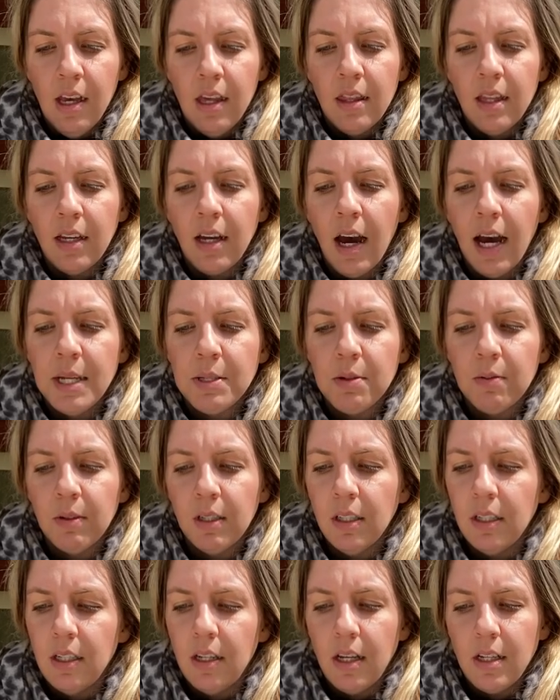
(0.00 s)
The guys were
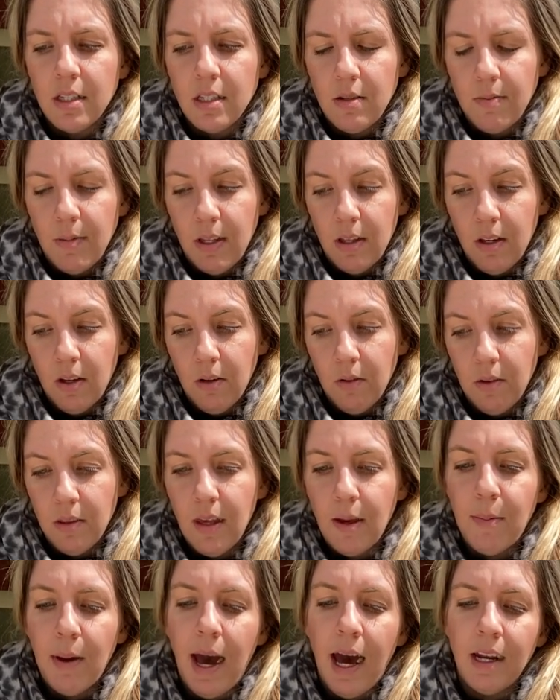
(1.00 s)
really nice to me, though.
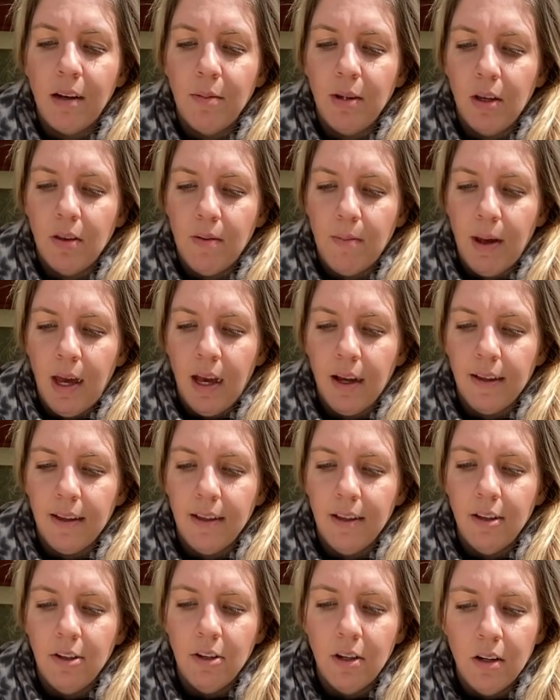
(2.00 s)
They patted me on the
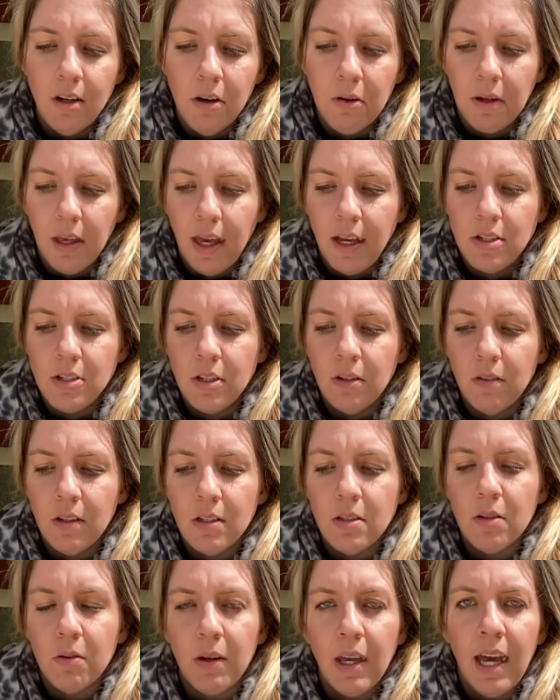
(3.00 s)
back. "You're okay, dude.
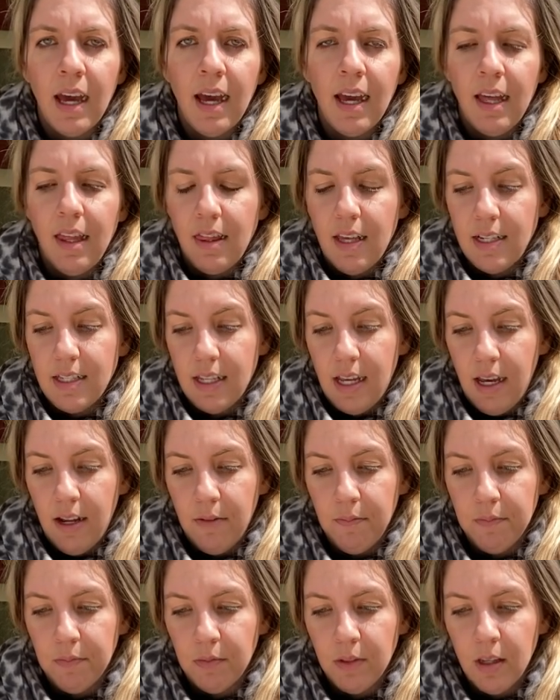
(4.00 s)
It's okay," they
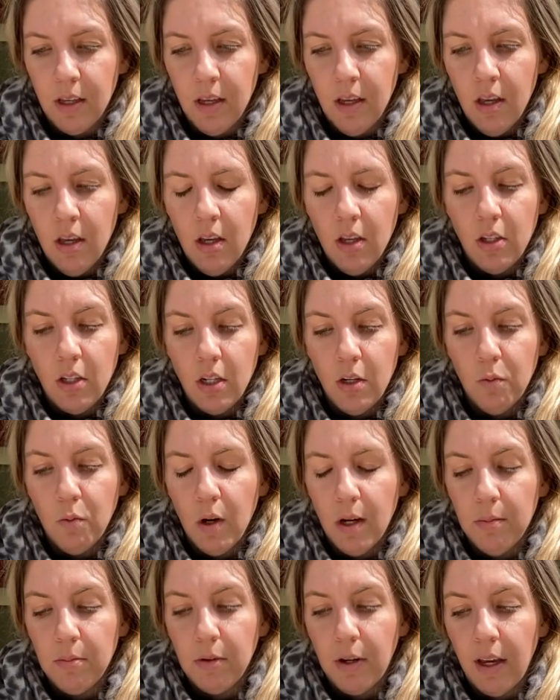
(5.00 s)
said. "You're
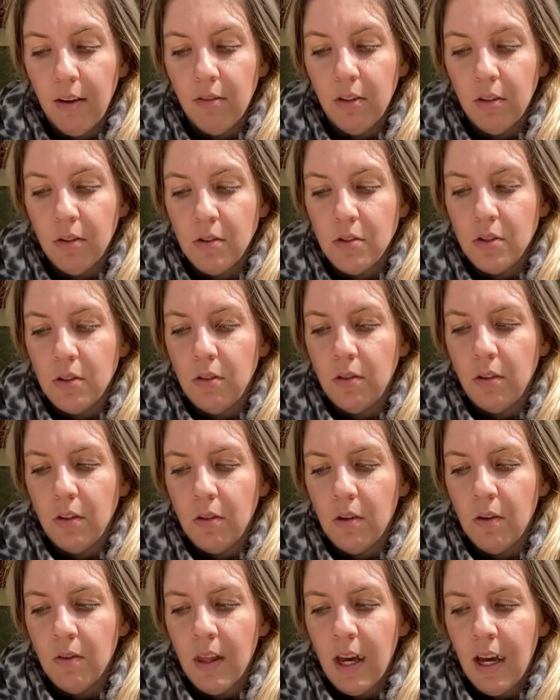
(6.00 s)
one brave little dude, you
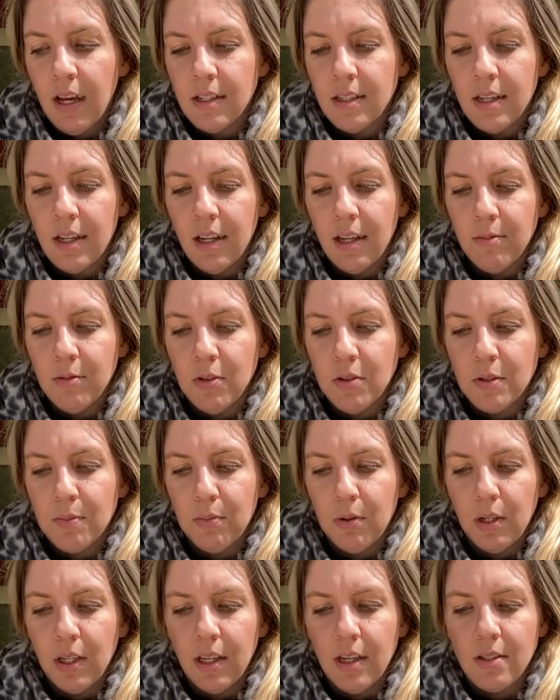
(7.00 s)
know that?" said Amos,
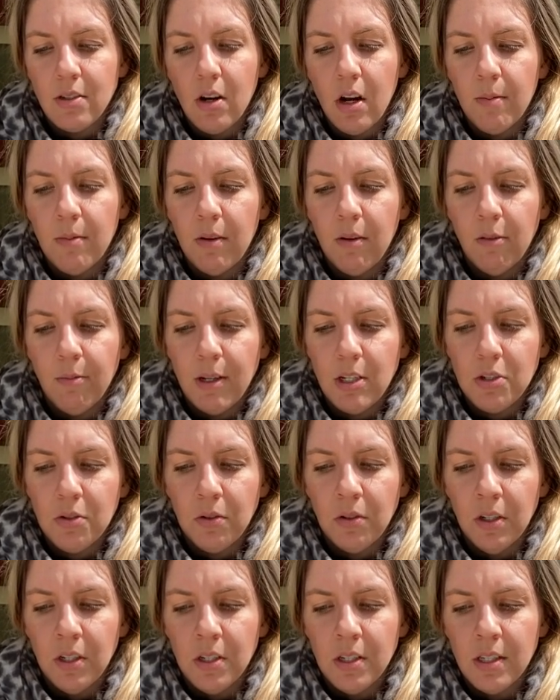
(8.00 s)
putting his arm around my
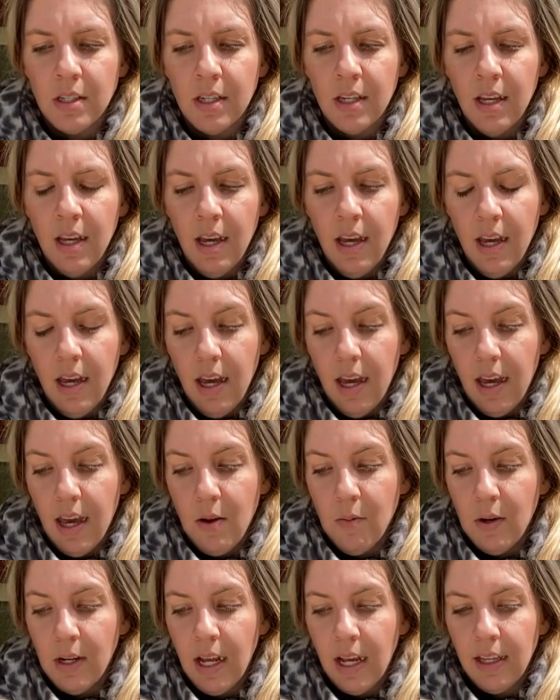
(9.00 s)
shoulders.
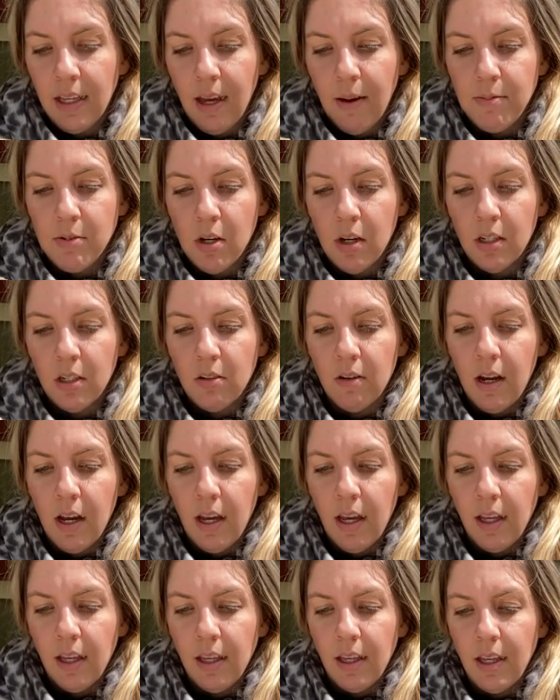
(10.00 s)
And when I kept on
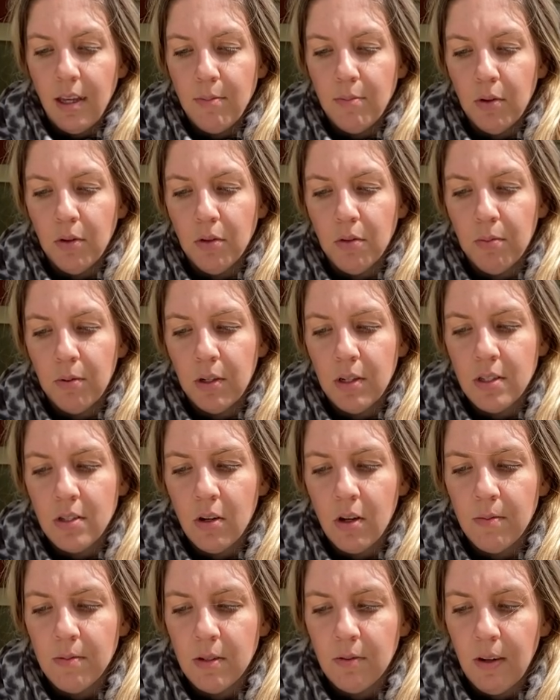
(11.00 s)
crying, he both put his
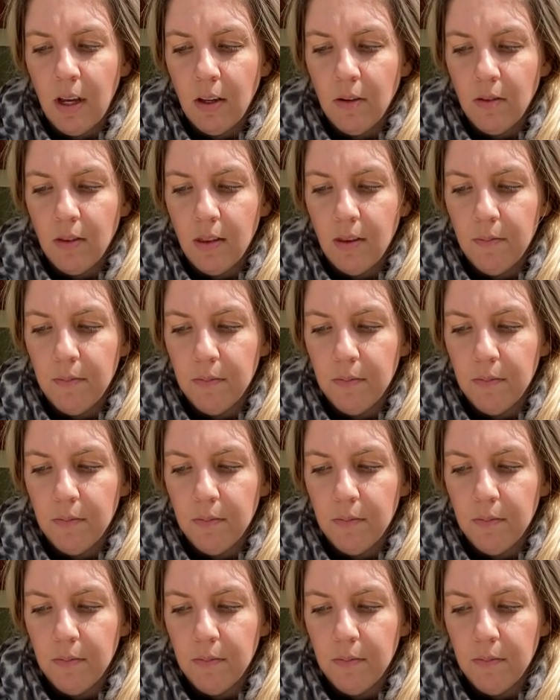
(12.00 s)
arms around